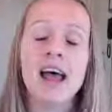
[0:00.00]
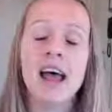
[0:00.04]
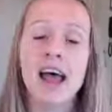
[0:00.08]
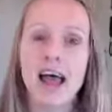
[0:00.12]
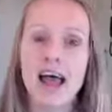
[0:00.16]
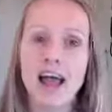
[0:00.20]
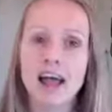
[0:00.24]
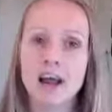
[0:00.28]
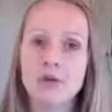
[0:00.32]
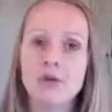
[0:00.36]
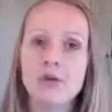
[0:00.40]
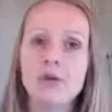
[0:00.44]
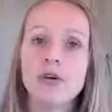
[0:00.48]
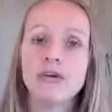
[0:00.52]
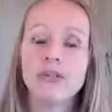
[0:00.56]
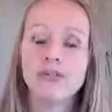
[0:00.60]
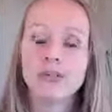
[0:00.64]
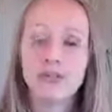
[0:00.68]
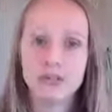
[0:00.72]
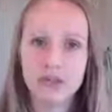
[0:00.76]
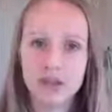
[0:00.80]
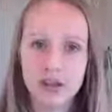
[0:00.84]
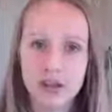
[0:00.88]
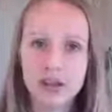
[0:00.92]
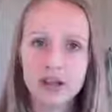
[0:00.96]
and we'll
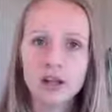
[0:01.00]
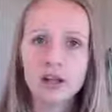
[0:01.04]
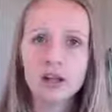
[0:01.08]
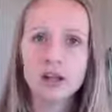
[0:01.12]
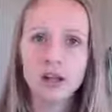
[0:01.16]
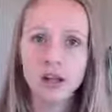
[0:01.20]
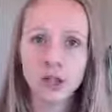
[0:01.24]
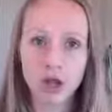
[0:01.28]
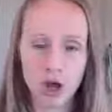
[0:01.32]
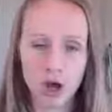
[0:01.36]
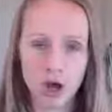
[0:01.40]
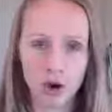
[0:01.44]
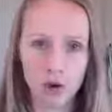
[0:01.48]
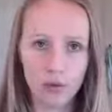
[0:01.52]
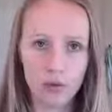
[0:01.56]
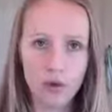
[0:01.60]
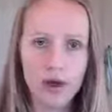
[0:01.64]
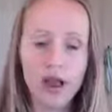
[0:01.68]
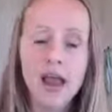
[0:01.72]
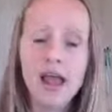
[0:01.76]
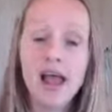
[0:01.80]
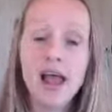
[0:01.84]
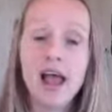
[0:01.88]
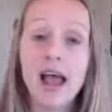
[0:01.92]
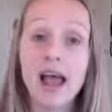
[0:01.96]
feel low.
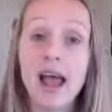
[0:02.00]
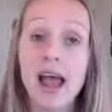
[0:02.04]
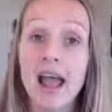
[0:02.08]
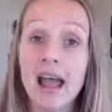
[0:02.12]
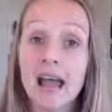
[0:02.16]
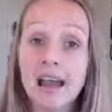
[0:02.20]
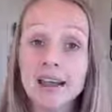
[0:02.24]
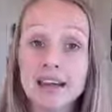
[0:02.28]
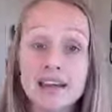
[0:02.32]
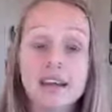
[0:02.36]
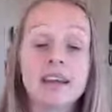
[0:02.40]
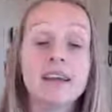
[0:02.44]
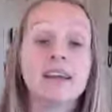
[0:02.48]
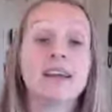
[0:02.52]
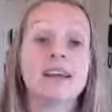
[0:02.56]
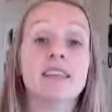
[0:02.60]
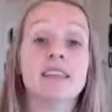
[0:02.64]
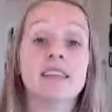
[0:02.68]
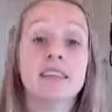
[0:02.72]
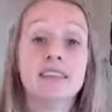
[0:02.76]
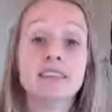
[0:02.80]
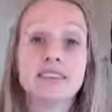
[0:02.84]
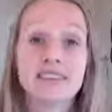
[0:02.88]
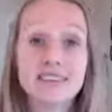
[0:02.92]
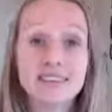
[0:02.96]
And
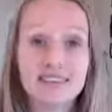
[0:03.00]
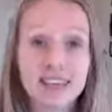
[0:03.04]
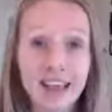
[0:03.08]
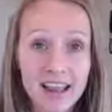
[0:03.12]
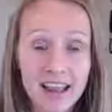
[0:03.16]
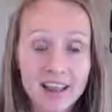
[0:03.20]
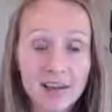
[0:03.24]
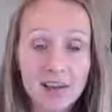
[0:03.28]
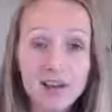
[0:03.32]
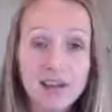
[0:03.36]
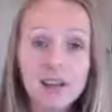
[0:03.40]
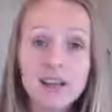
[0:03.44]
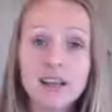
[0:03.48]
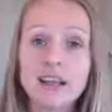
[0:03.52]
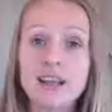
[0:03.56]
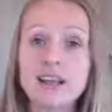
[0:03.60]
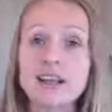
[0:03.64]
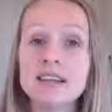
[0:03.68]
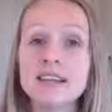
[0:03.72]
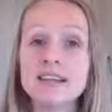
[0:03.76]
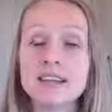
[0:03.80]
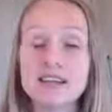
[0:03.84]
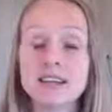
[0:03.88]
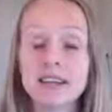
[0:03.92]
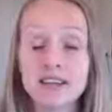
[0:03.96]
the cycle
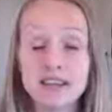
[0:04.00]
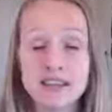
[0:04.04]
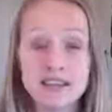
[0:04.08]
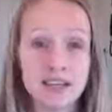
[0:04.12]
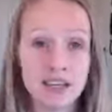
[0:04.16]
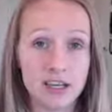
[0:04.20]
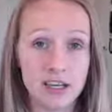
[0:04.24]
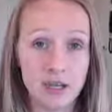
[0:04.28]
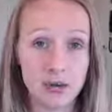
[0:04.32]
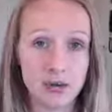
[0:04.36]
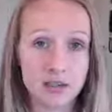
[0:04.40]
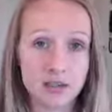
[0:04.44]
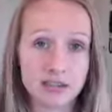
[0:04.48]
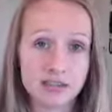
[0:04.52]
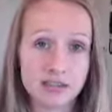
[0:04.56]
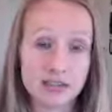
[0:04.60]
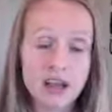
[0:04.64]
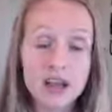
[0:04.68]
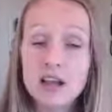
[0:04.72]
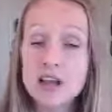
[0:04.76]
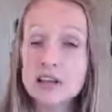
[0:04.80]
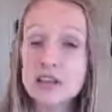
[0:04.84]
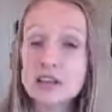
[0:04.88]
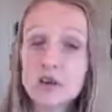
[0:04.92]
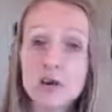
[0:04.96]
is continuous.
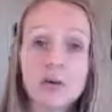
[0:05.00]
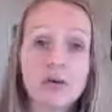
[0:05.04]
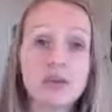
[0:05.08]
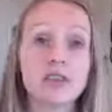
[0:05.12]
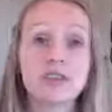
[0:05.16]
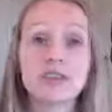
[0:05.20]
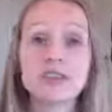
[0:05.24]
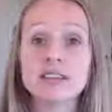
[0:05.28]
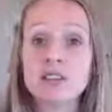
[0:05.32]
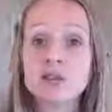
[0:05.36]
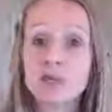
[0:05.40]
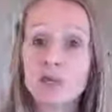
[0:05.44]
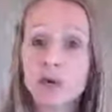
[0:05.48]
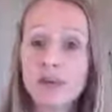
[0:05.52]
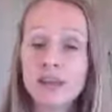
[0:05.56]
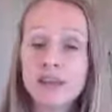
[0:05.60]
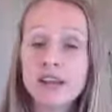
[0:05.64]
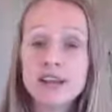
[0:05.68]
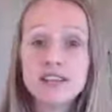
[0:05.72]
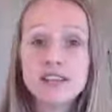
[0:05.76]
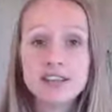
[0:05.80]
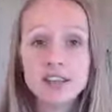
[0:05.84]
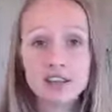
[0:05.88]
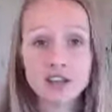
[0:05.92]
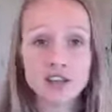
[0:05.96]
So this is where
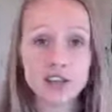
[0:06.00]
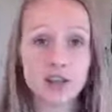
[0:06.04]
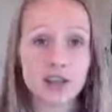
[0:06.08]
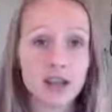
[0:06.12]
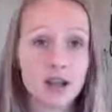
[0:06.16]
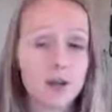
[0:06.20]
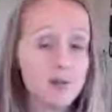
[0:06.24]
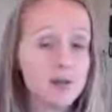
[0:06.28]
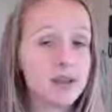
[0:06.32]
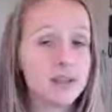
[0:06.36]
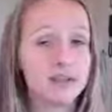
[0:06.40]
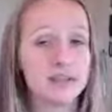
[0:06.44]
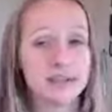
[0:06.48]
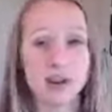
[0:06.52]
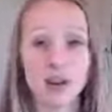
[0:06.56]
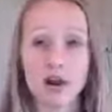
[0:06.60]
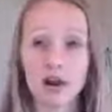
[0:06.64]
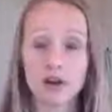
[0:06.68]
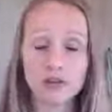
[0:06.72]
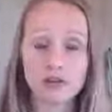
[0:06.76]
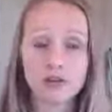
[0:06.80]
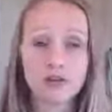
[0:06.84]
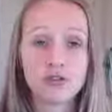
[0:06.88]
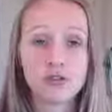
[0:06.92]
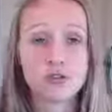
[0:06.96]
the addiction comes in.
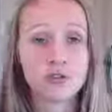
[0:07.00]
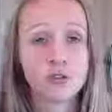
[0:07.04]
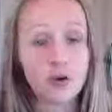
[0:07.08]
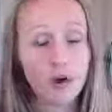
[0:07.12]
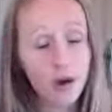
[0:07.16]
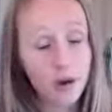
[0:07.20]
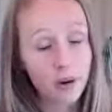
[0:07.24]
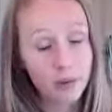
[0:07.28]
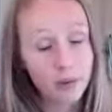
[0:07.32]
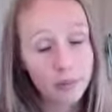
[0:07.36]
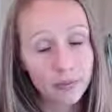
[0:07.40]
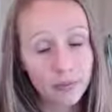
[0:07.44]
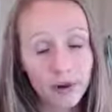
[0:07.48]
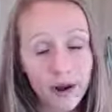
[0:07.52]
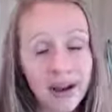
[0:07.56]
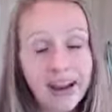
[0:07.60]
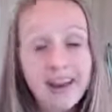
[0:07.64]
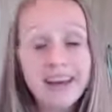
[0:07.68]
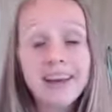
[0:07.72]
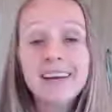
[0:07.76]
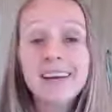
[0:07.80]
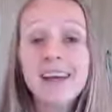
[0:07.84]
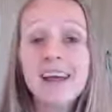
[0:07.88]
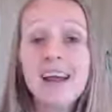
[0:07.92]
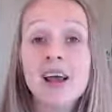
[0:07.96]
Our, our
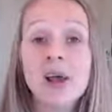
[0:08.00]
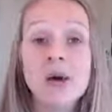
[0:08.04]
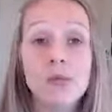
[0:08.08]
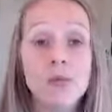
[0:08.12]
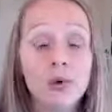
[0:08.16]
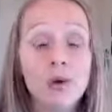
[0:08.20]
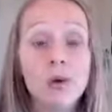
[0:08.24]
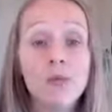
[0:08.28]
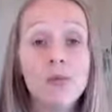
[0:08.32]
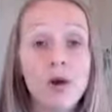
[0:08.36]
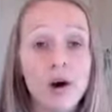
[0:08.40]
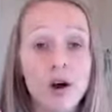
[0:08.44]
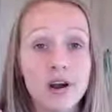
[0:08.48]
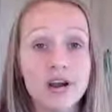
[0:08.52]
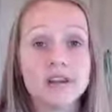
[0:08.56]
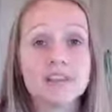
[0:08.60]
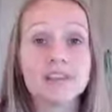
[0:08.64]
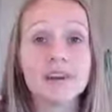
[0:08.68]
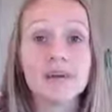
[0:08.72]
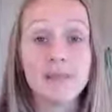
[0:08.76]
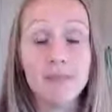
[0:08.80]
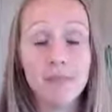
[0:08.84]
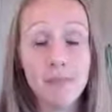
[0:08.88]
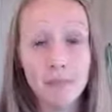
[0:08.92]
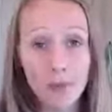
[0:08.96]
brain will want
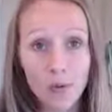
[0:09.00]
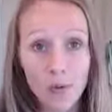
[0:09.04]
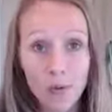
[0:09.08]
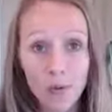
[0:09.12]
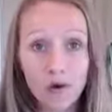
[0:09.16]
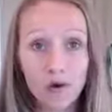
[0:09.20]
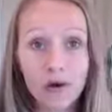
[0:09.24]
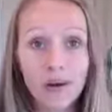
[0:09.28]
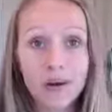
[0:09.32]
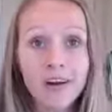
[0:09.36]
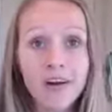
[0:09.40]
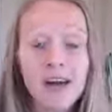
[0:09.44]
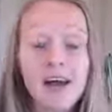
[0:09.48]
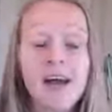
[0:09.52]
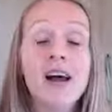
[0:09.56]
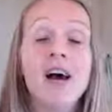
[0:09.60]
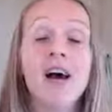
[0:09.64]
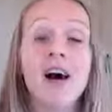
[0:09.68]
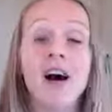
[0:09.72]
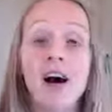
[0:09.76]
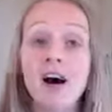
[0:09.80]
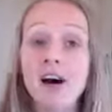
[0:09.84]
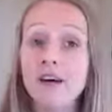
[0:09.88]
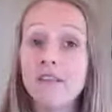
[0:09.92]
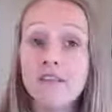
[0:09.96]
more
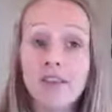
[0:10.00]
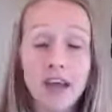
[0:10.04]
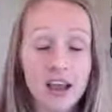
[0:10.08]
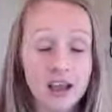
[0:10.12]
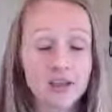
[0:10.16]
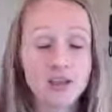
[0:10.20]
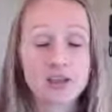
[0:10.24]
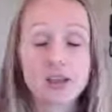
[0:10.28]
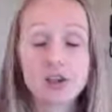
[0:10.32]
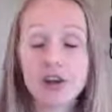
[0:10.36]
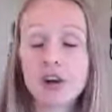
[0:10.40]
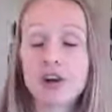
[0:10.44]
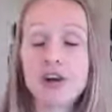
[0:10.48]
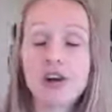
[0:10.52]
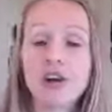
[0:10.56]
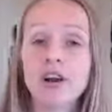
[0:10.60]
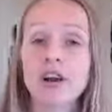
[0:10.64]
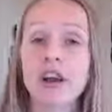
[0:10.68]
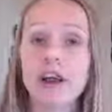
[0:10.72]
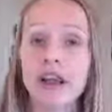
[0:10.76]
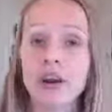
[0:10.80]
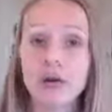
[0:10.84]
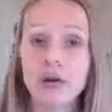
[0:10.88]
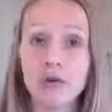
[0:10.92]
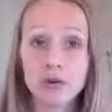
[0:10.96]
of that sugar
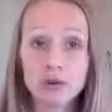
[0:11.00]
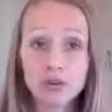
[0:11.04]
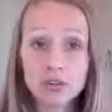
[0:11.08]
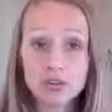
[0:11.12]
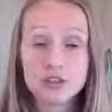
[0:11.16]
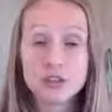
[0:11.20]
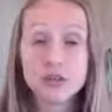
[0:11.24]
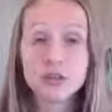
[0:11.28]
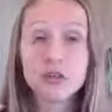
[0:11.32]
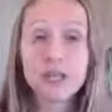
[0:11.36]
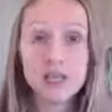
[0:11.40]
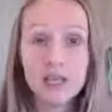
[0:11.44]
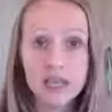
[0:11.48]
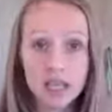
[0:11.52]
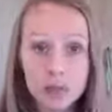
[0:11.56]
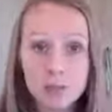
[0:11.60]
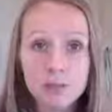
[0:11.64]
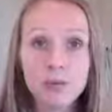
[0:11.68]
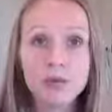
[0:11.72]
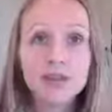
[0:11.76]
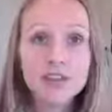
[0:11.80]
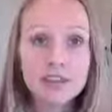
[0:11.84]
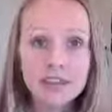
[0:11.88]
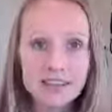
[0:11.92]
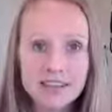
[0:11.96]
in order to keep
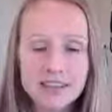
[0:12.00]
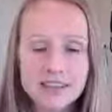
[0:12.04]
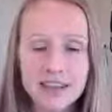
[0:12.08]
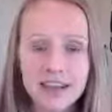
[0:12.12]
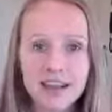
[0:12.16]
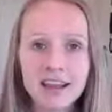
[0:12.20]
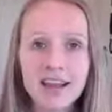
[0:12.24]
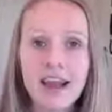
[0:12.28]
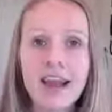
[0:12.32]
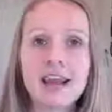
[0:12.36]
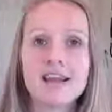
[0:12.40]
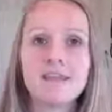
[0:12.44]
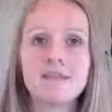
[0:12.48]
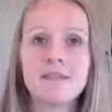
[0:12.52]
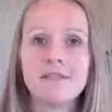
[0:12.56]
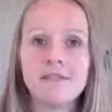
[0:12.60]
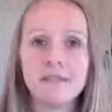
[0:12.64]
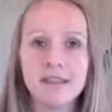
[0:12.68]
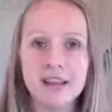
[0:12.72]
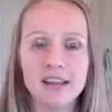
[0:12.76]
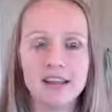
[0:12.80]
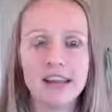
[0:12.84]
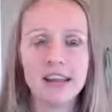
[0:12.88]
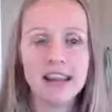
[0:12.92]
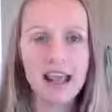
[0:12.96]
releasing and
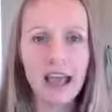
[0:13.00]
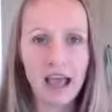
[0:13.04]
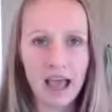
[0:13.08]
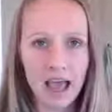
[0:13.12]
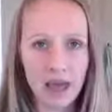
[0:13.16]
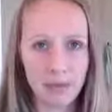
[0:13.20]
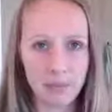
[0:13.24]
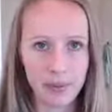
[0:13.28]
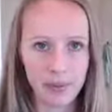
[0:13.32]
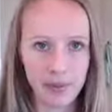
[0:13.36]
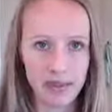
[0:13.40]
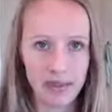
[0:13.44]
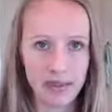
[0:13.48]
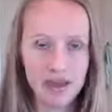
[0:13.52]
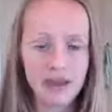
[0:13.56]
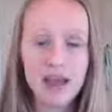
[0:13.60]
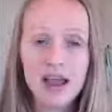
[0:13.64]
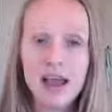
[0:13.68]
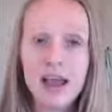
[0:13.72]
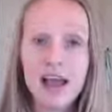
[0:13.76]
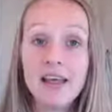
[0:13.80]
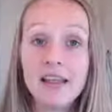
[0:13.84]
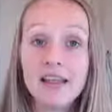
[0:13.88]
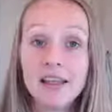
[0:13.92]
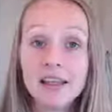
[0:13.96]
feeling happy.
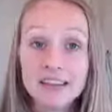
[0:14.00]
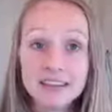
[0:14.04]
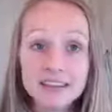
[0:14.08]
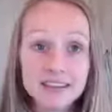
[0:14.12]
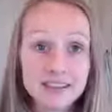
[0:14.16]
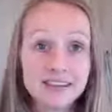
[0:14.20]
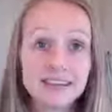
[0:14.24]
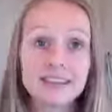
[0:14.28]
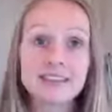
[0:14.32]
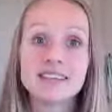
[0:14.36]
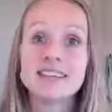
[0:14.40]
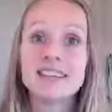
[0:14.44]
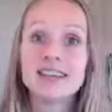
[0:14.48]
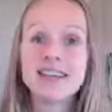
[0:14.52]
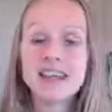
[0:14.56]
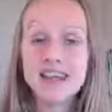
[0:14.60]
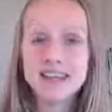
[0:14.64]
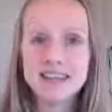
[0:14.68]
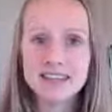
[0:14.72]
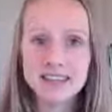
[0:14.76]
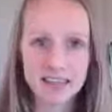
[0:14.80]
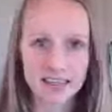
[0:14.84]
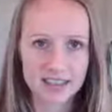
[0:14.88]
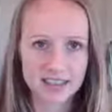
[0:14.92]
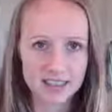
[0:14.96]
And this is the
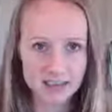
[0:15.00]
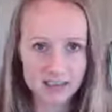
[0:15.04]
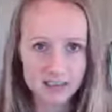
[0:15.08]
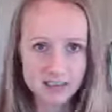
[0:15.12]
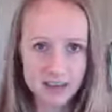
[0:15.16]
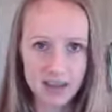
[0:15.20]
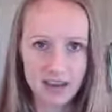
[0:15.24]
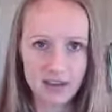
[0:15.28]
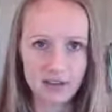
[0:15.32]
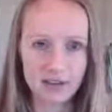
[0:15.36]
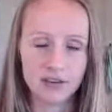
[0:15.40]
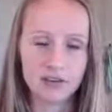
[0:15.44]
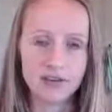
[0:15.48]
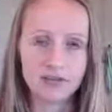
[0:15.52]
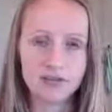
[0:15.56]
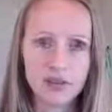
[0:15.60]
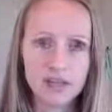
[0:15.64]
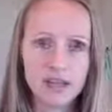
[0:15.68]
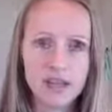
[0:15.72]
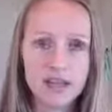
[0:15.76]
addictive cycle.